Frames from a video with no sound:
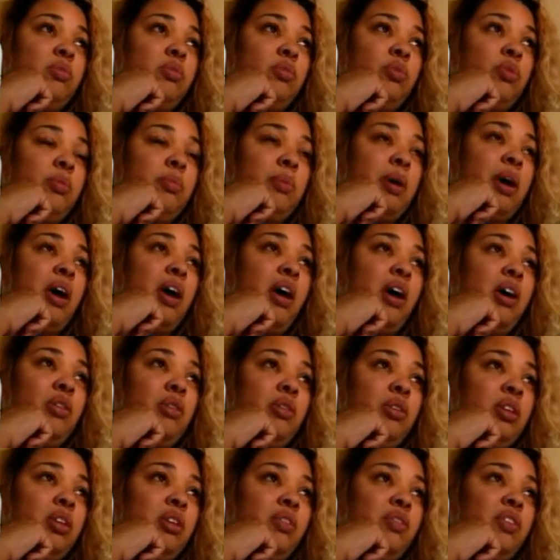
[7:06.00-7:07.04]
when my Aunt
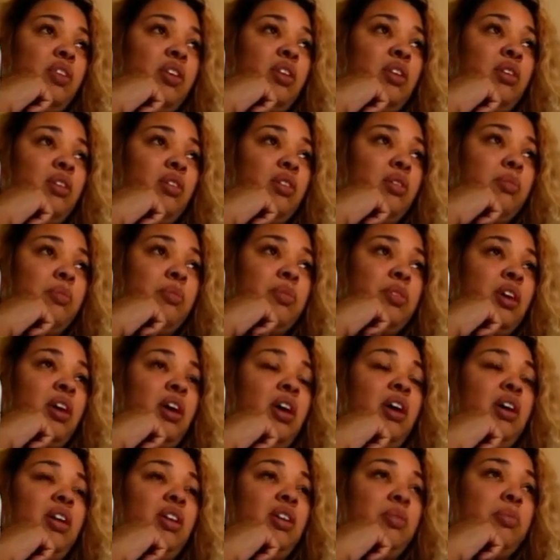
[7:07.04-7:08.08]
Olivia
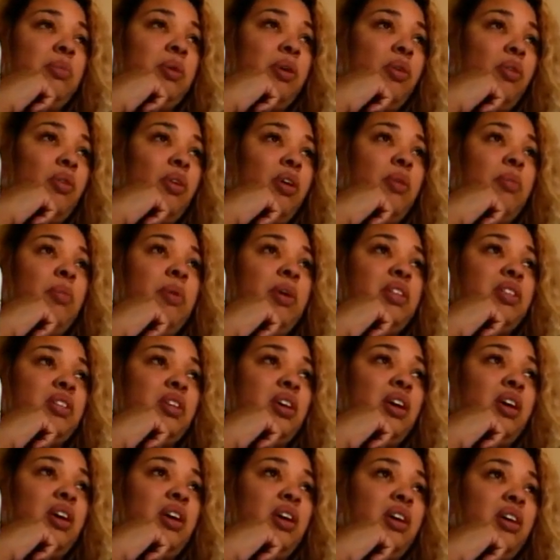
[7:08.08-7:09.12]
died and my grandma
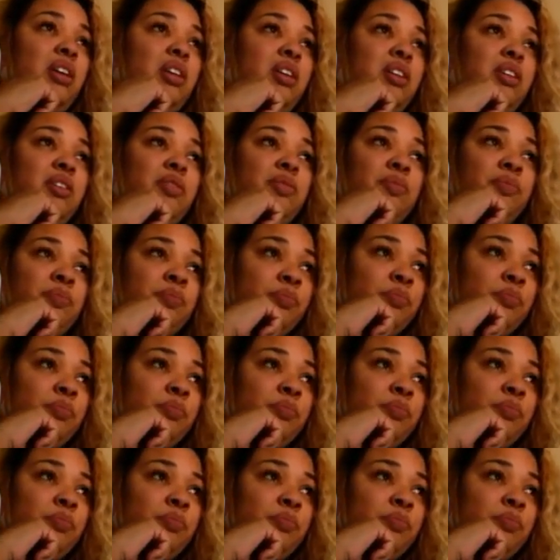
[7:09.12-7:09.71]
died, and,